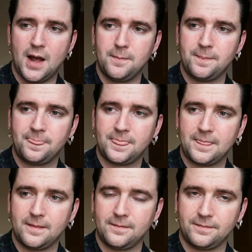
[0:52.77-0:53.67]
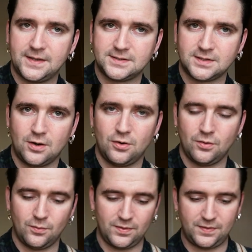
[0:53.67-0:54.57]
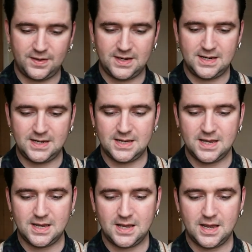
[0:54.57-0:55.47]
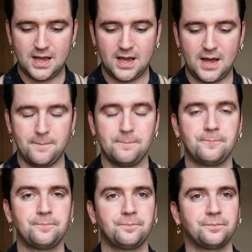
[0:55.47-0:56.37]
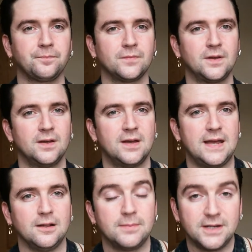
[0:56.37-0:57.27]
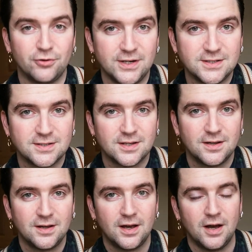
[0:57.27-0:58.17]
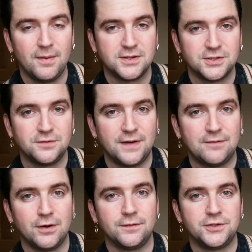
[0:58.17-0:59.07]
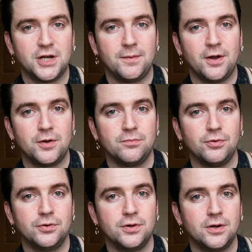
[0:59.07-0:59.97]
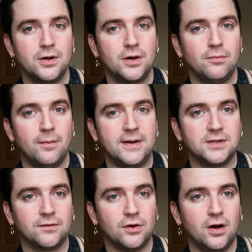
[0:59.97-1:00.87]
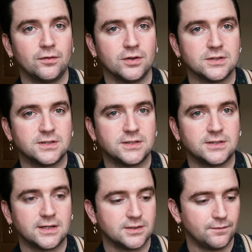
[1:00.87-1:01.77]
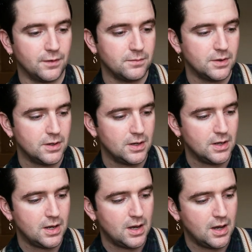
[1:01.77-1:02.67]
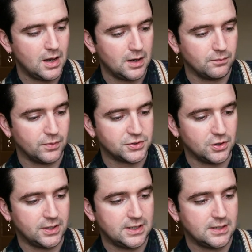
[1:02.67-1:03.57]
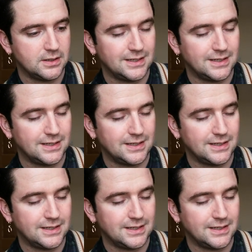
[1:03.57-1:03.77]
Um, this along with the um, Hillbilly Grease are my two favourite of the German homebrew I've got. I've got six of them, um, which Ollie